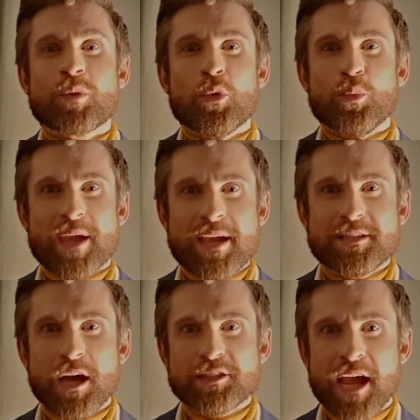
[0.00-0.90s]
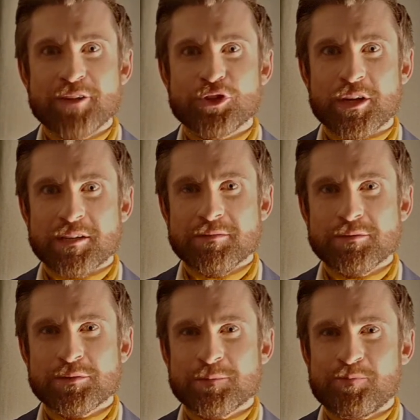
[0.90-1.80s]
We ate our
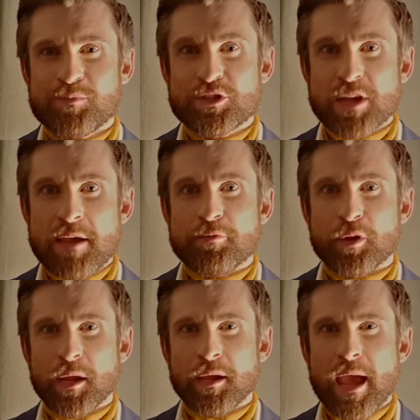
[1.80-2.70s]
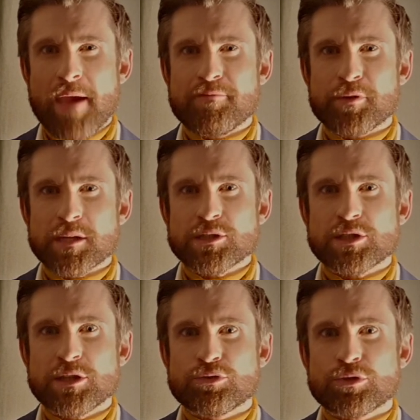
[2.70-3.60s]
tangerines, savouring every
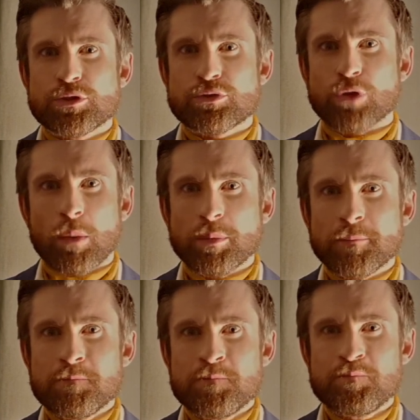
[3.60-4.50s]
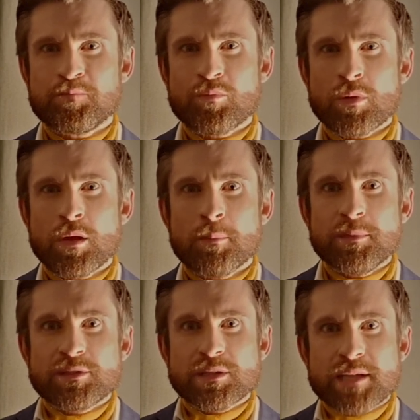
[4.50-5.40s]
citrus drop.
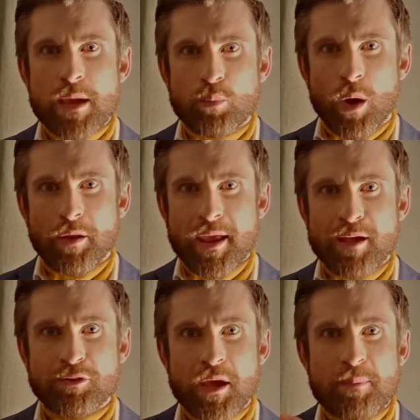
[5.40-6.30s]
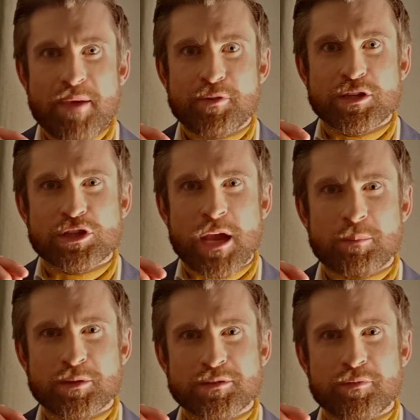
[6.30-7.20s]
Mr. Temwan held up every
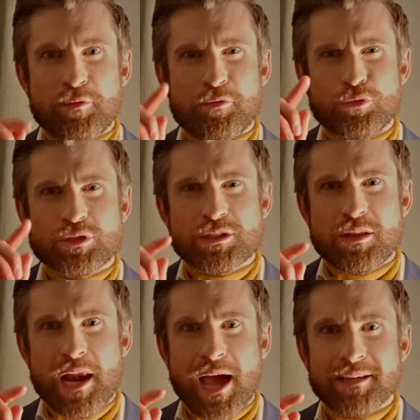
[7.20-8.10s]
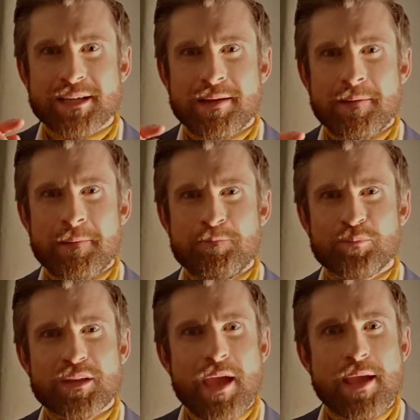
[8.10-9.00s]
segment of the fruit to the light,
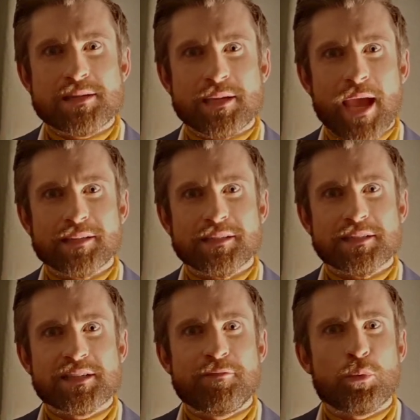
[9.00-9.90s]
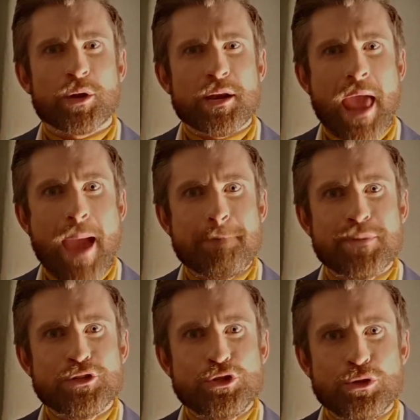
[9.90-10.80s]
gazing at it as if it were an
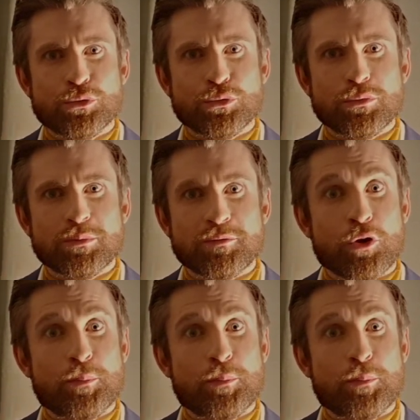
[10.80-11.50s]
amber duel before